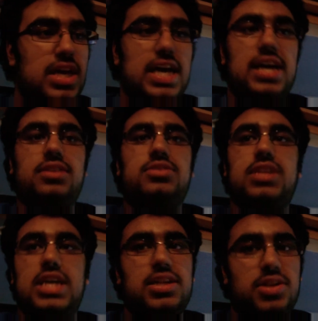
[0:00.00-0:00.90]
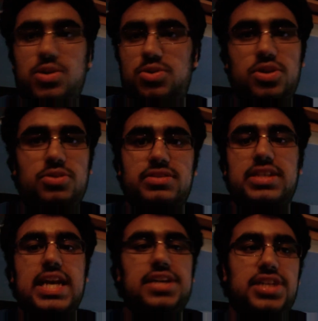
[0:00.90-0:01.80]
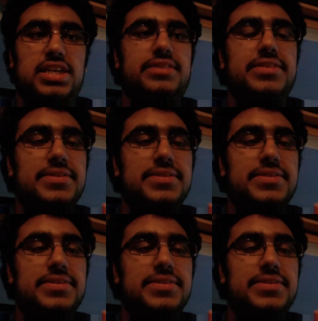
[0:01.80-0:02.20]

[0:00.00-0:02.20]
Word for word: Hell to the hell no, you don't see that shit.